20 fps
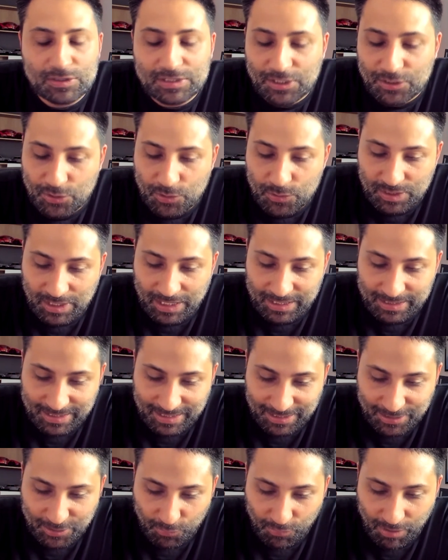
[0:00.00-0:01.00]
that use
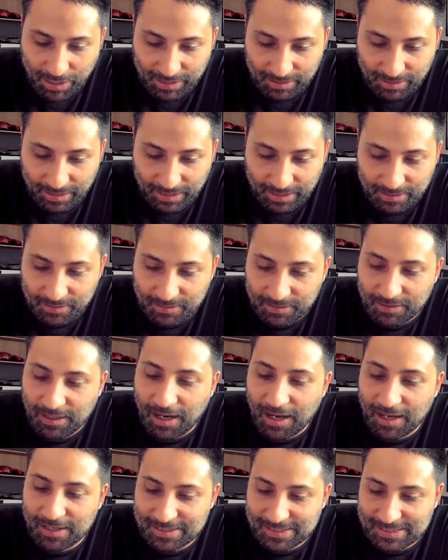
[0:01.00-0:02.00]
LinkedIn correctly
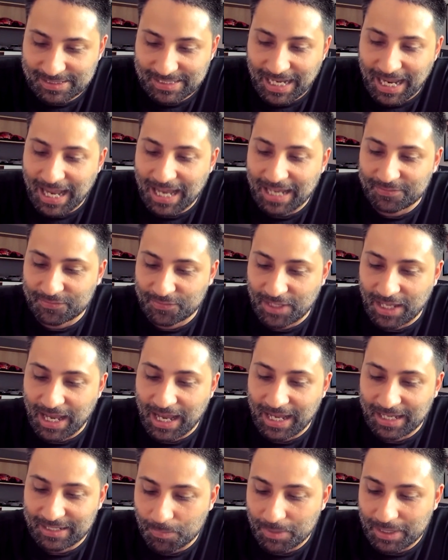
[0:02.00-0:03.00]
understand
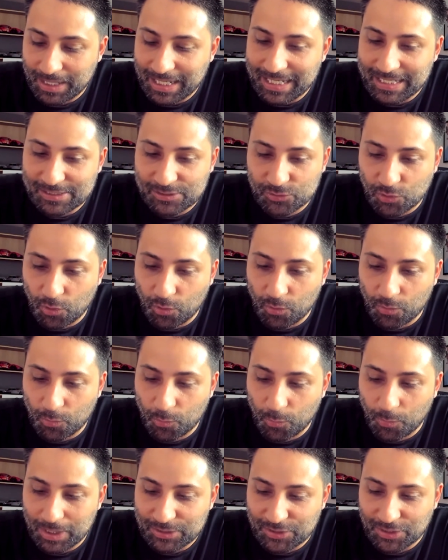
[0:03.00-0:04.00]
that it's not
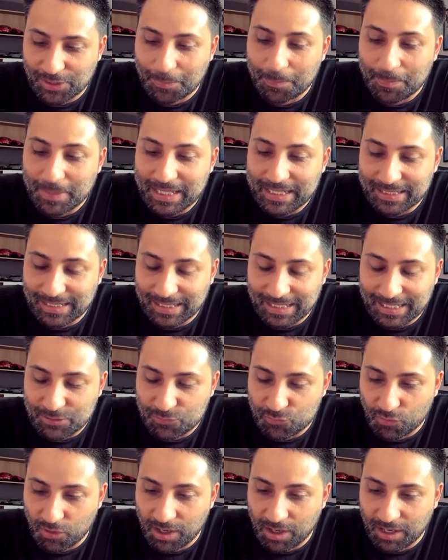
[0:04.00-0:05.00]
always going to immediately
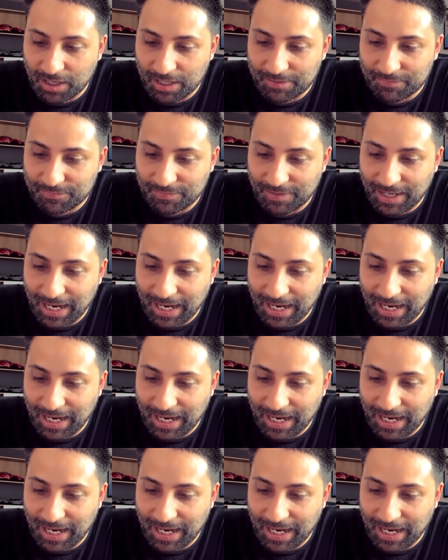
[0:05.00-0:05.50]
drive